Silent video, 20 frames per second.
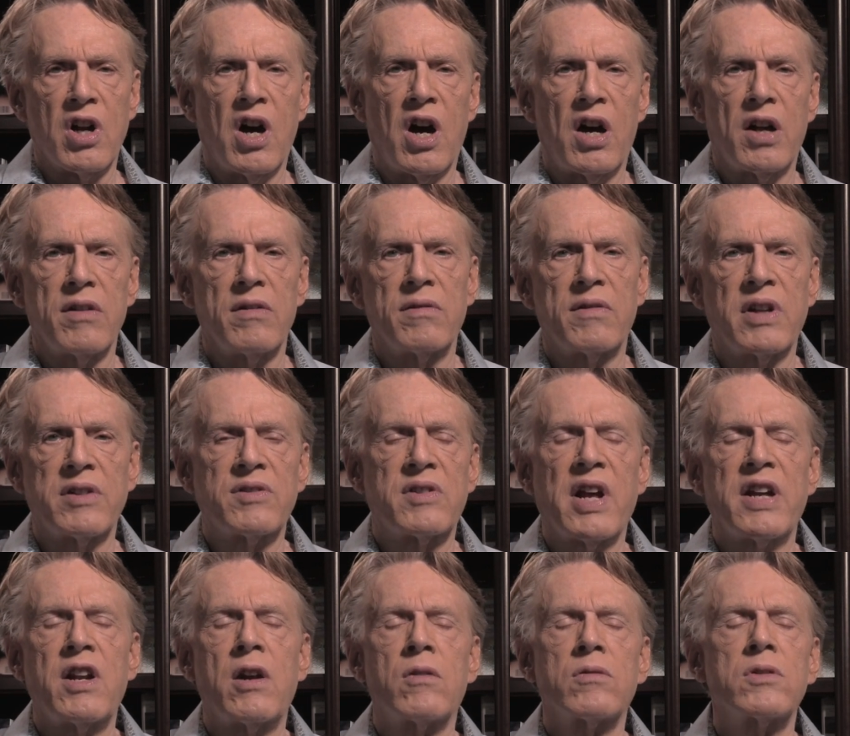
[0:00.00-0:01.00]
God.
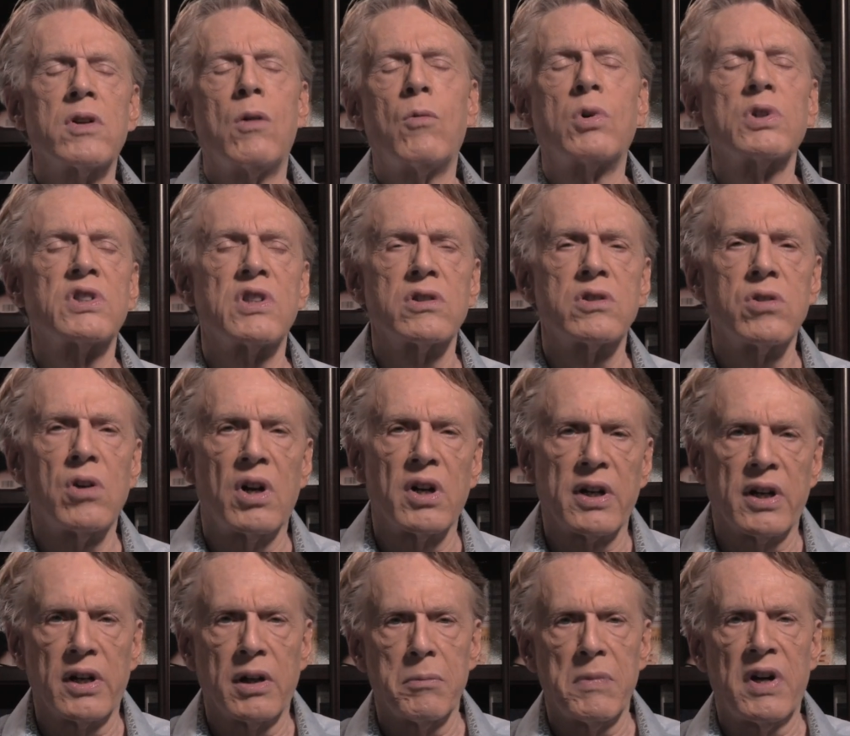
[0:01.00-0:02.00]
They don't know what they're
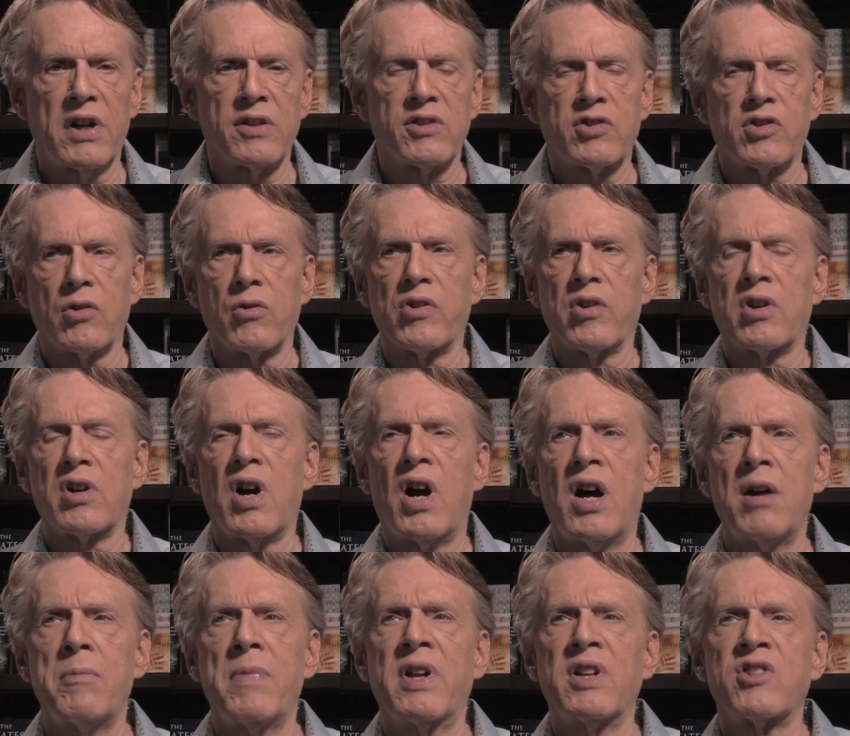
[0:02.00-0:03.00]
talking about, so their
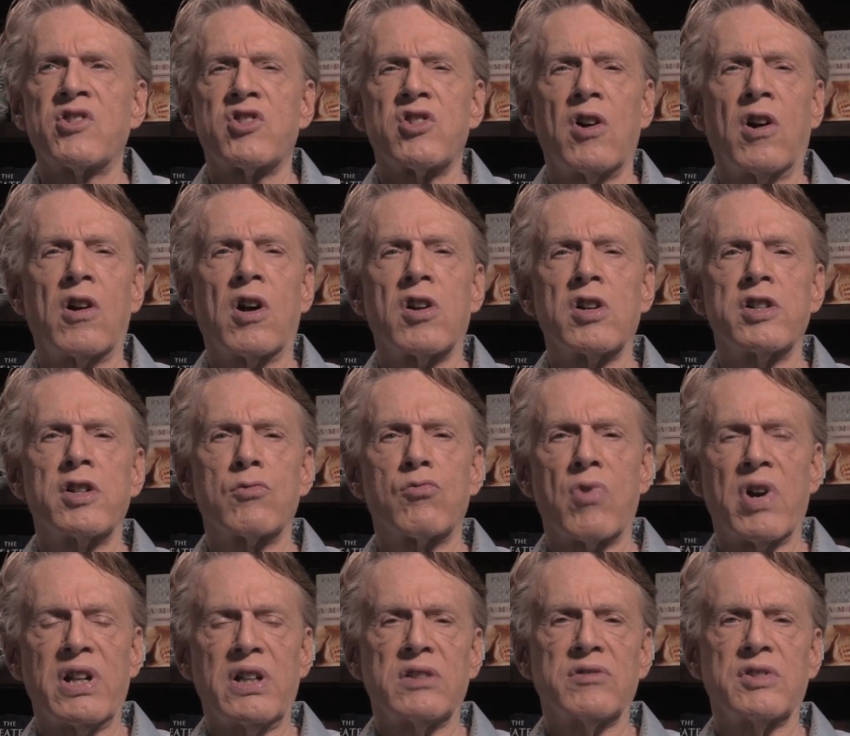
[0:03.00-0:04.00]
comments are
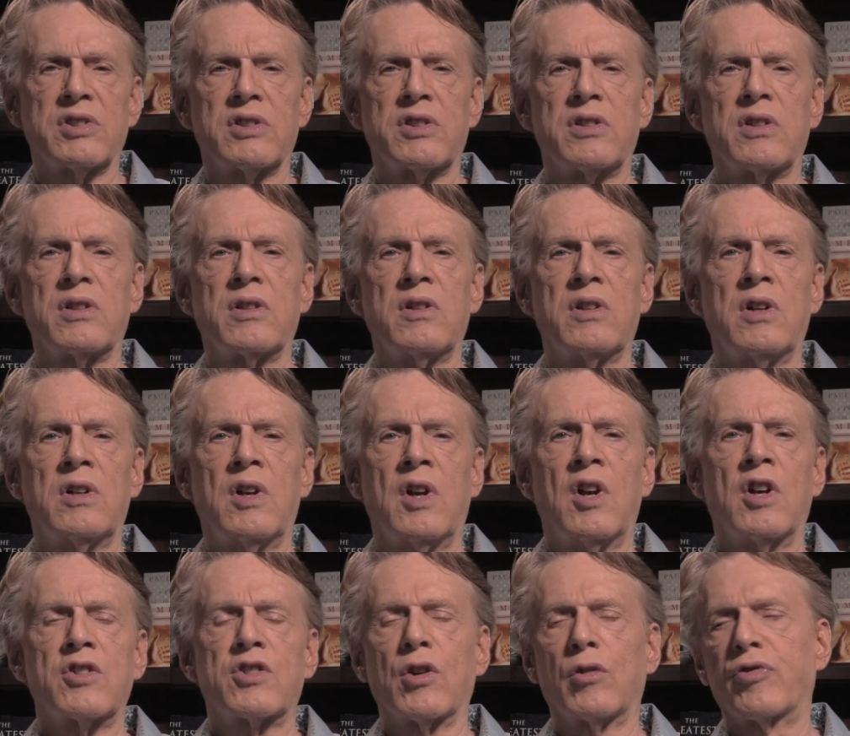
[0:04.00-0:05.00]
irrelevant.
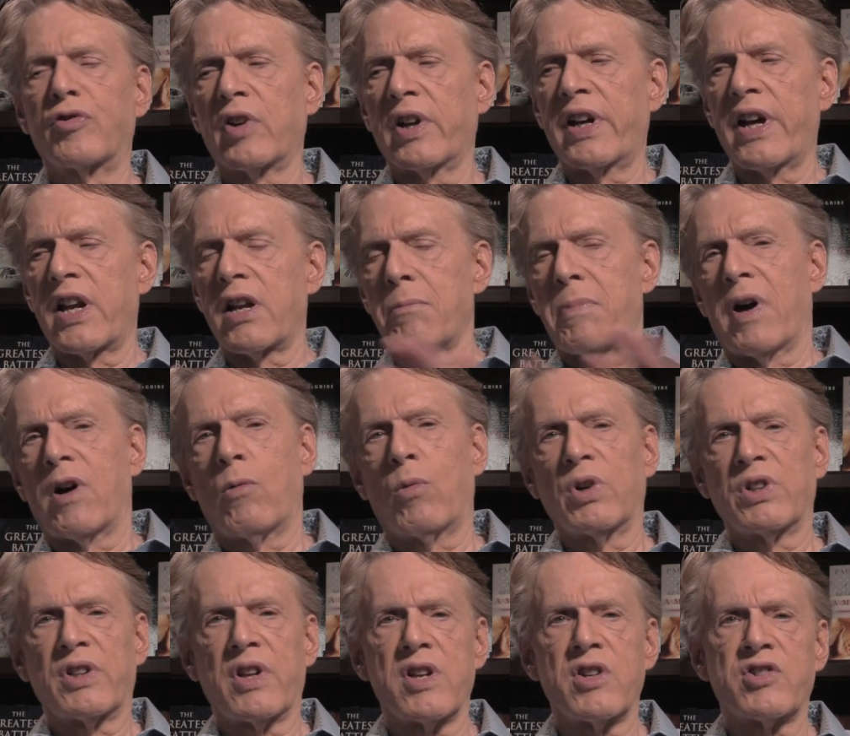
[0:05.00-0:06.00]
So forget about
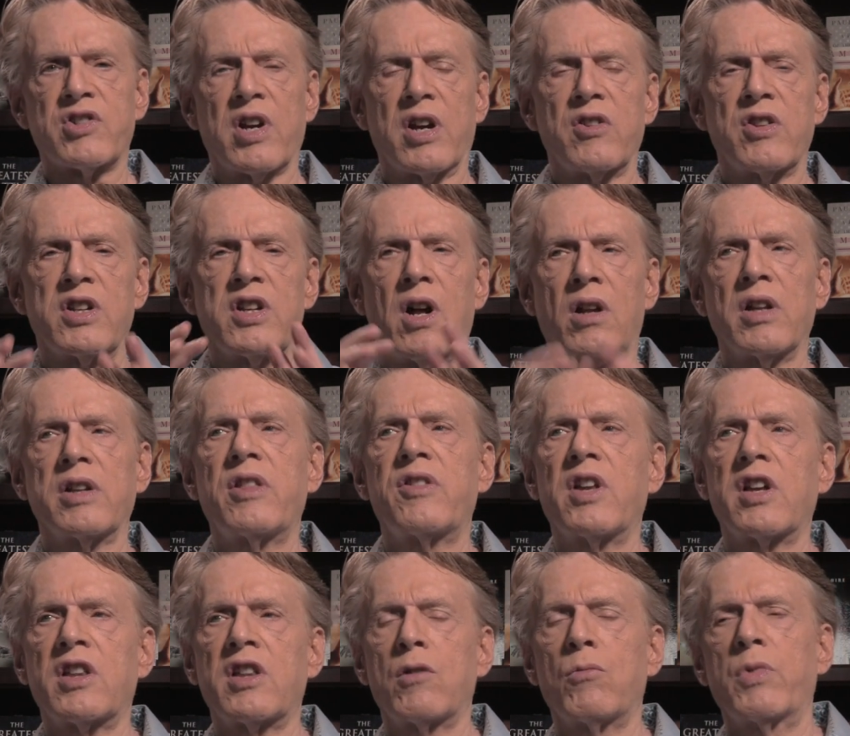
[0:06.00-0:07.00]
what they say. The only
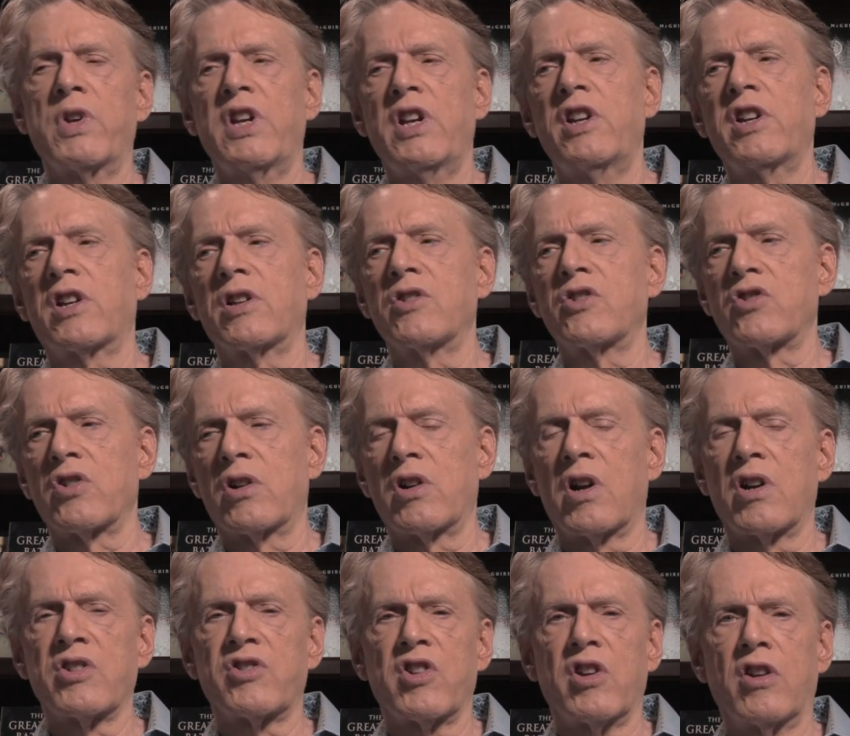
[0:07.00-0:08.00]
thing that we need to concern
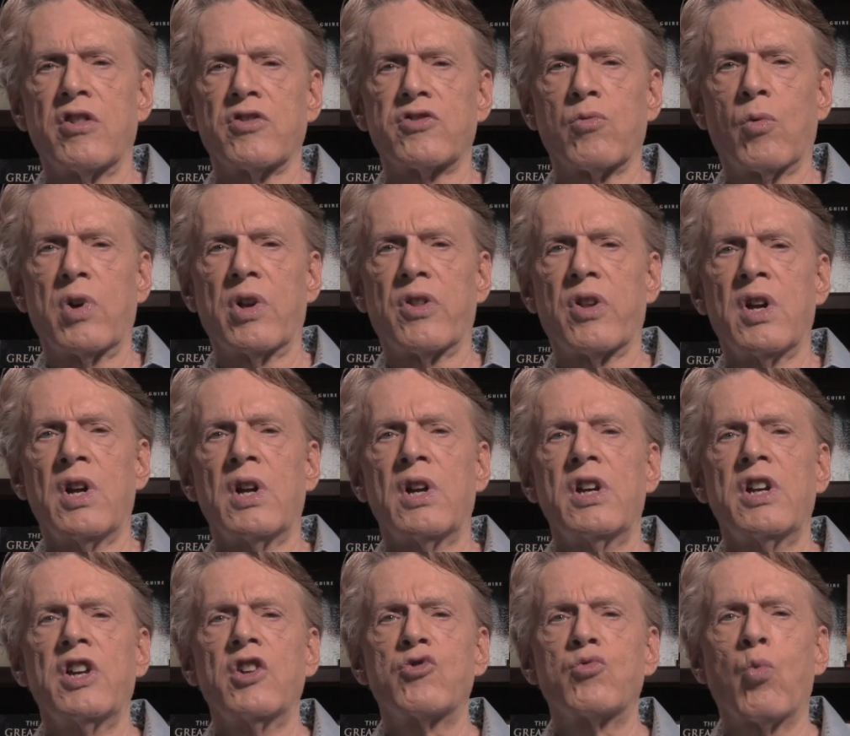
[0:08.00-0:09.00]
ourselves with
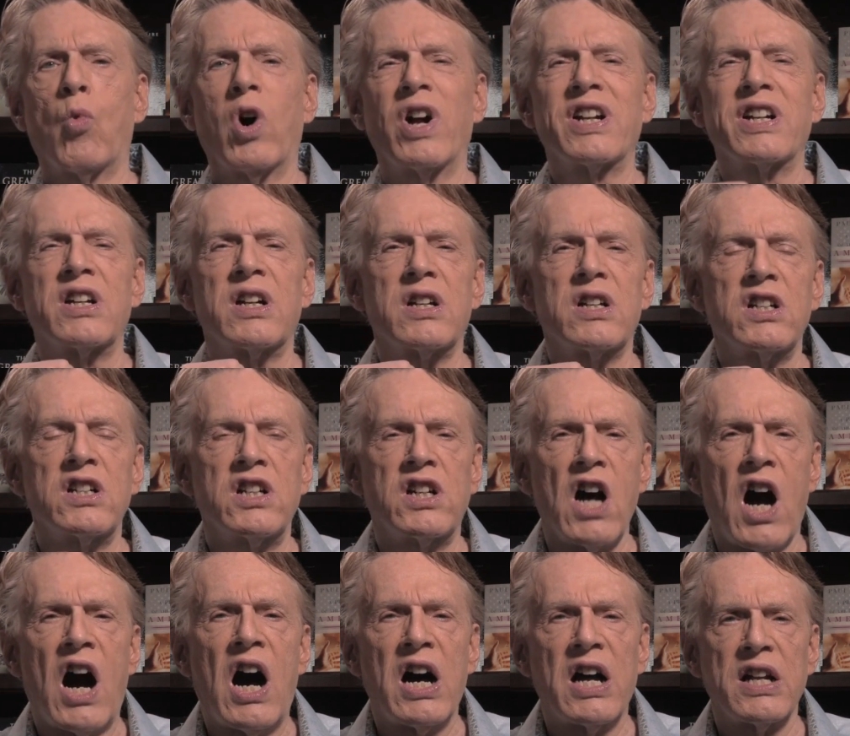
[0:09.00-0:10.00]
is what
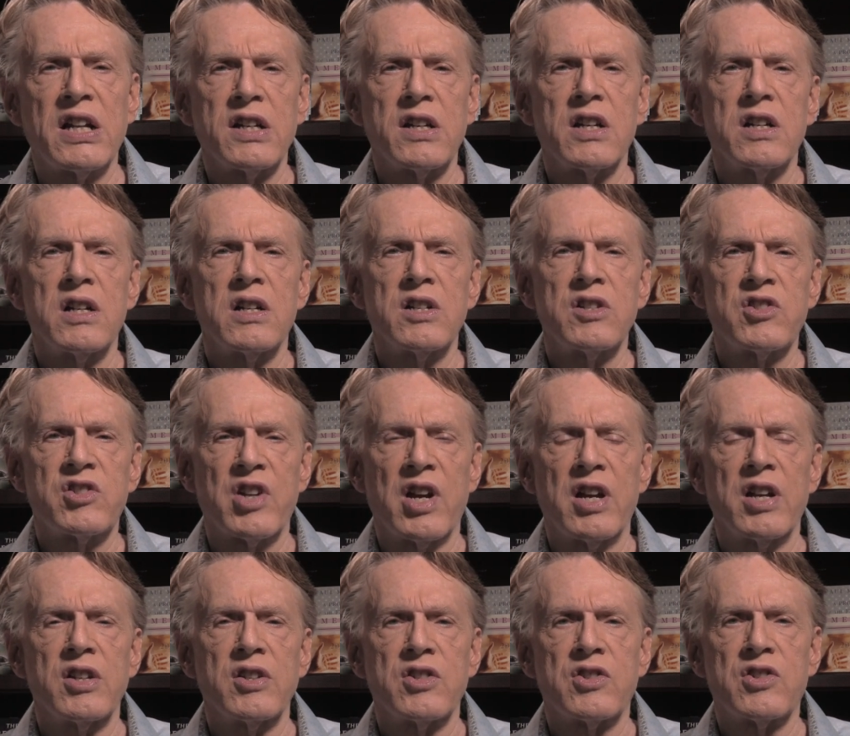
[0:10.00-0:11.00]
God
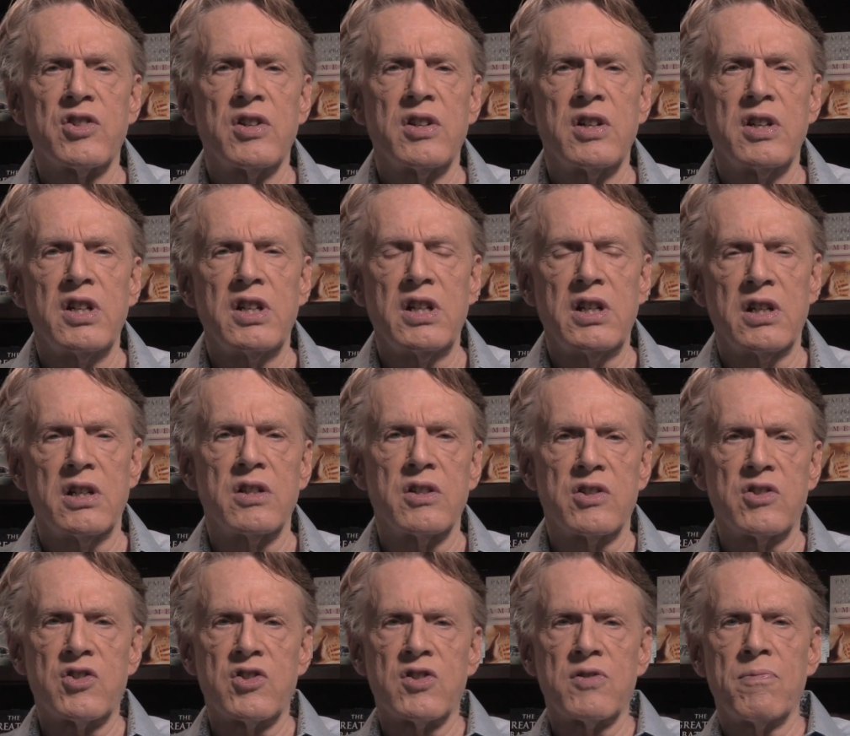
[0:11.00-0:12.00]
says He
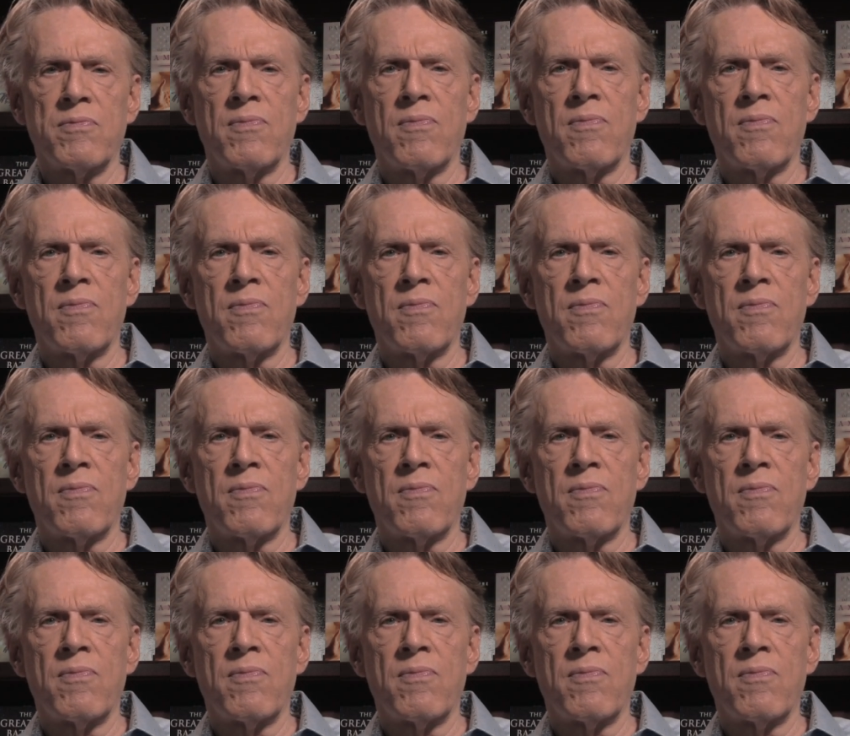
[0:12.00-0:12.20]
is.